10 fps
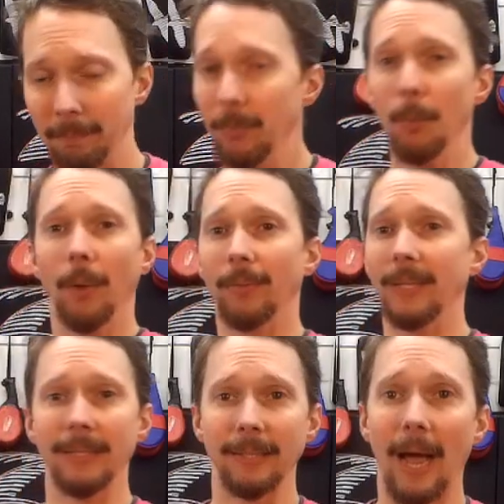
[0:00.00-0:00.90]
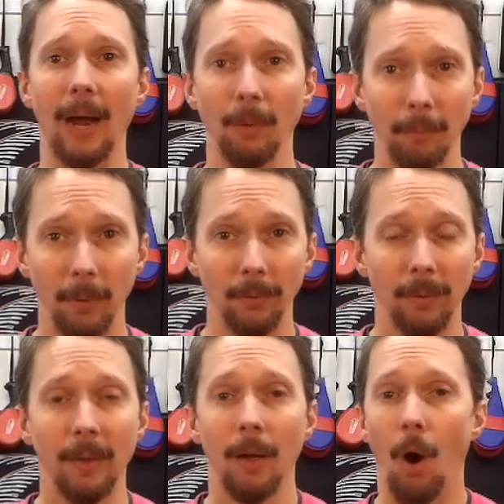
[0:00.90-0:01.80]
throughout the entire month.
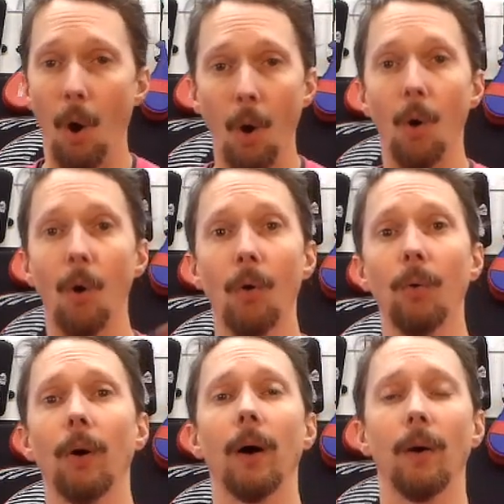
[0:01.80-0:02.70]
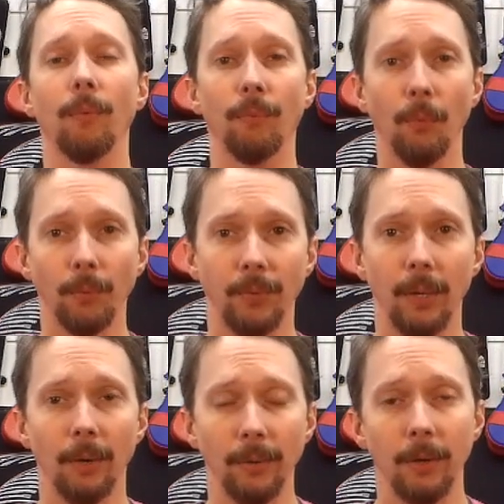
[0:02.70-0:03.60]
All for
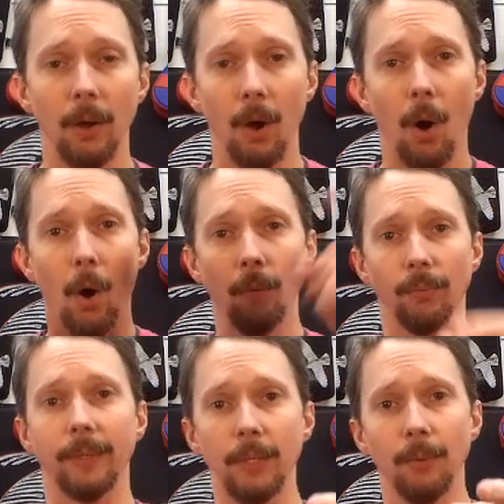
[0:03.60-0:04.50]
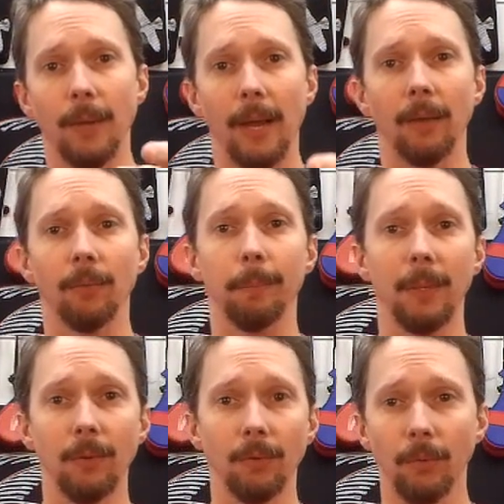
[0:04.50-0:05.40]
charity, all for you guys. Be
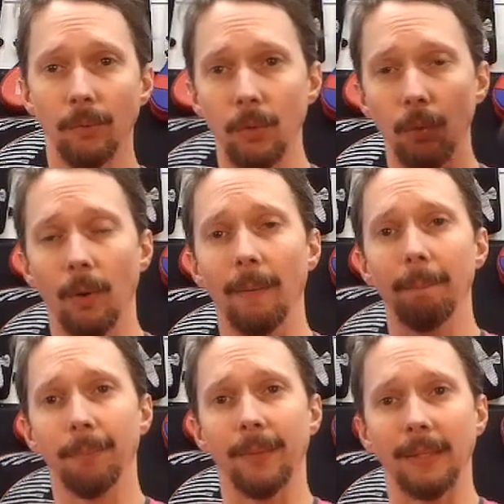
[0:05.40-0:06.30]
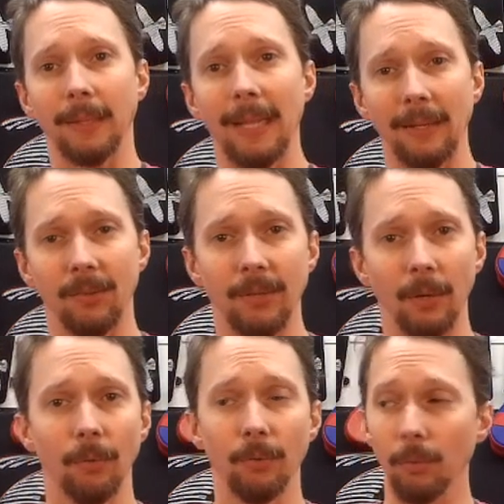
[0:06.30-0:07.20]
sure to like,
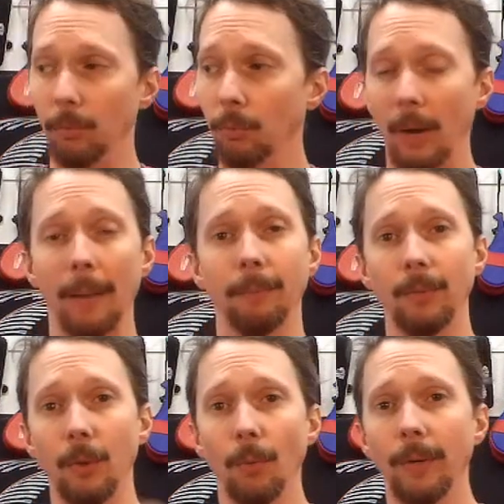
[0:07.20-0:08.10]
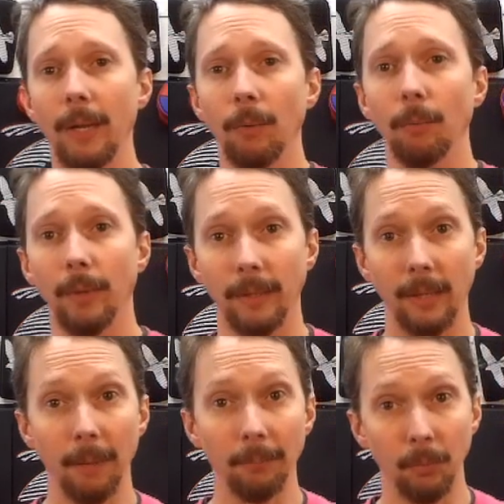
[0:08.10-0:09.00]
share, subscribe, donate when it
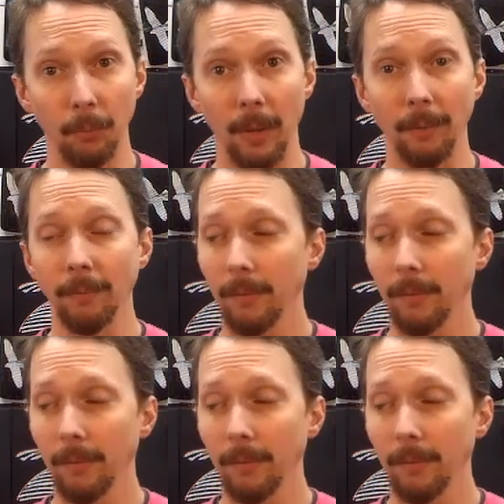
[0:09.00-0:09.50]
comes around.